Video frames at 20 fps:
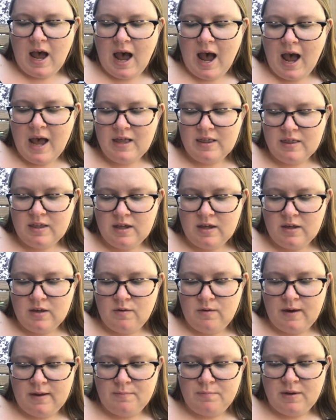I think
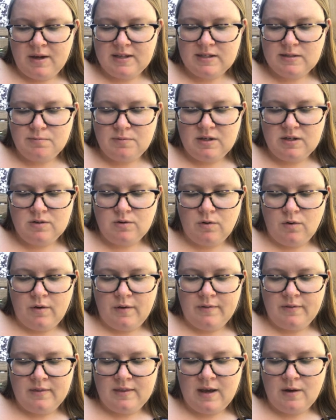you had best be
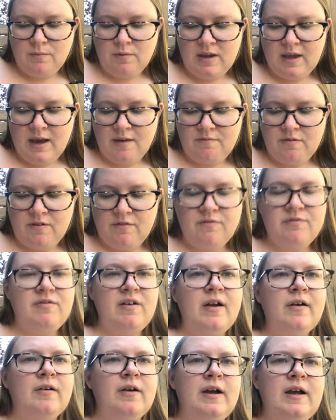told that we have a
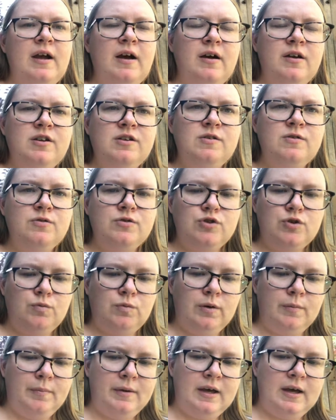very
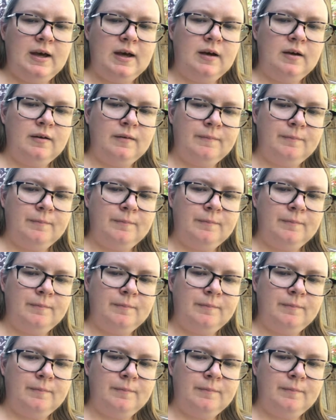unusual pig.